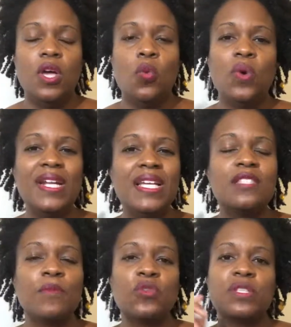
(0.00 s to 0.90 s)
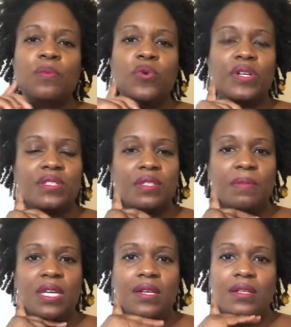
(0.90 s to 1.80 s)
What is most important to
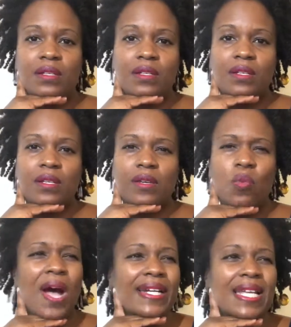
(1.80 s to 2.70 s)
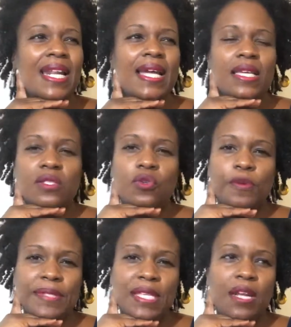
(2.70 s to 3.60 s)
me? Why did I get so
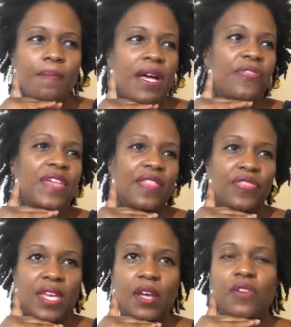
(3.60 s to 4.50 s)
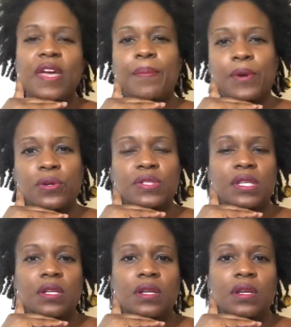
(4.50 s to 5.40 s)
upset about that thing or that
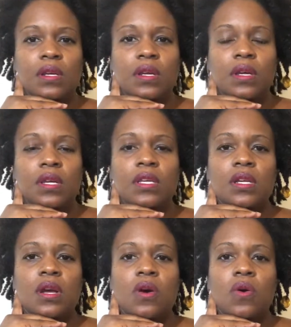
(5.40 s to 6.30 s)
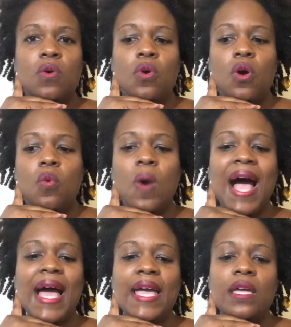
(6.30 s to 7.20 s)
person?
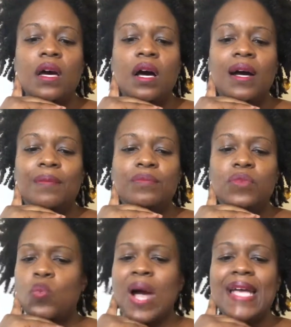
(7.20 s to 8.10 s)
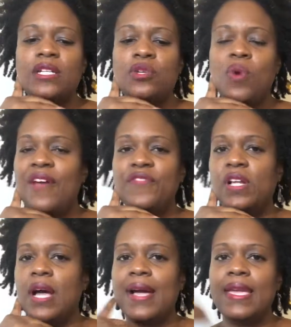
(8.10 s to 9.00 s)
Why do I
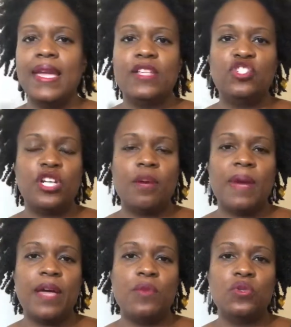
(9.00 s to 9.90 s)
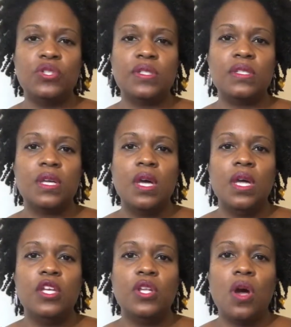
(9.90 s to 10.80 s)
feel I can't share my emotions?
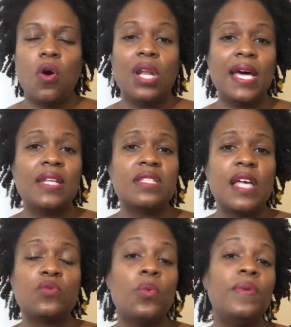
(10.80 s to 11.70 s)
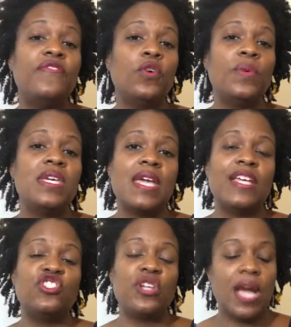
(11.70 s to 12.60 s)
A lot of times when we feel we can't
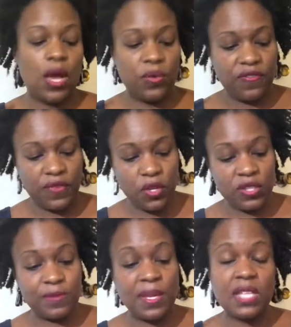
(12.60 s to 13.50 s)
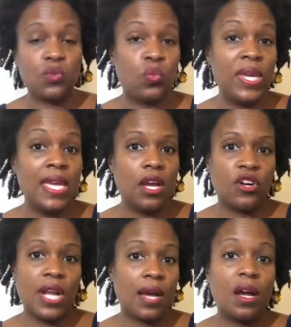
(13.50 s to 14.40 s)
share how we feel, it's because we are
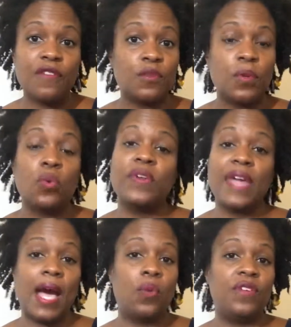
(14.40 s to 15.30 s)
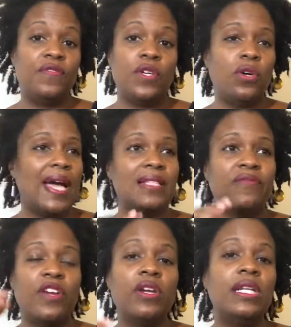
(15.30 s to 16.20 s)
not comfortable with how we feel. It has
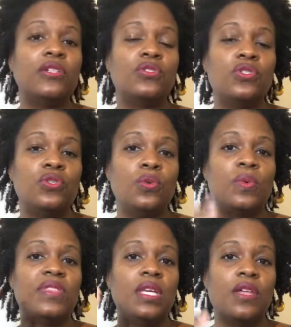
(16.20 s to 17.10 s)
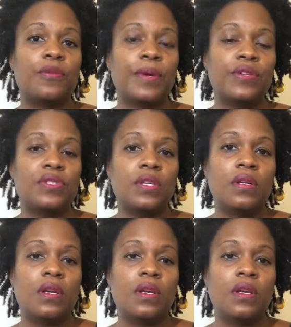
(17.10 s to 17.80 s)
very little to do with the other person.